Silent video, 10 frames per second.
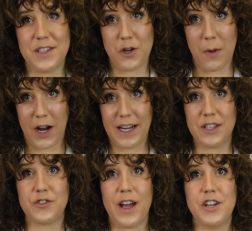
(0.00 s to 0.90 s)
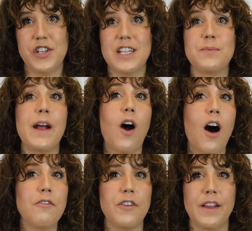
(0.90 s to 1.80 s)
in your marketing strategy is by
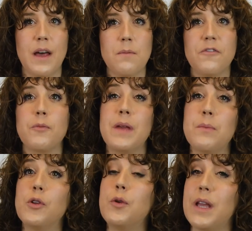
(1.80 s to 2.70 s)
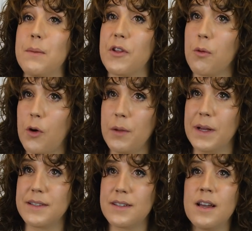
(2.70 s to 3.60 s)
offering them for people who keep their
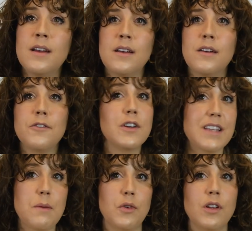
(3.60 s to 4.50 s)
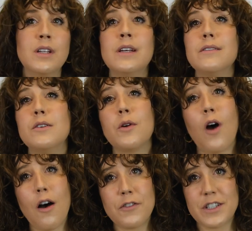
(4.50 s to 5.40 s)
appointments. For example, you could
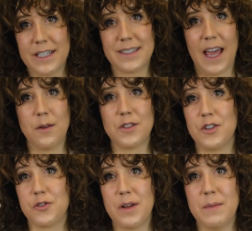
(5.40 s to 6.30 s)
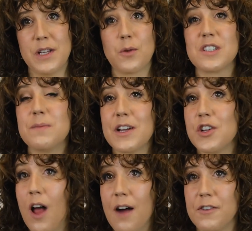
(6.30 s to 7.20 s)
offer discounts on treatment or
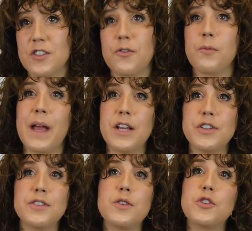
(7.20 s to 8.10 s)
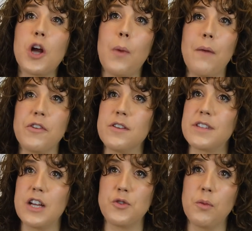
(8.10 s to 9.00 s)
special offers for patients who show up for their
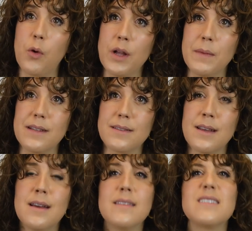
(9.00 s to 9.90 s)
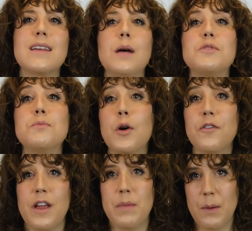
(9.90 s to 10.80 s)
scheduled appointments. This can help to
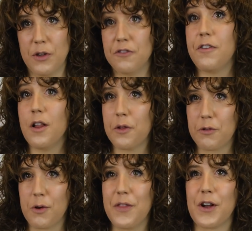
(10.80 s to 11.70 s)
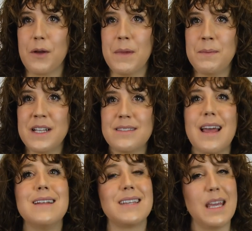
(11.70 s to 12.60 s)
motivate people to follow through on their commitments
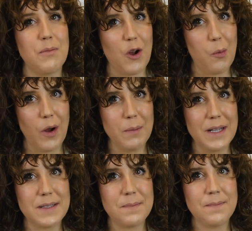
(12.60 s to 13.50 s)
and to keep their appointments.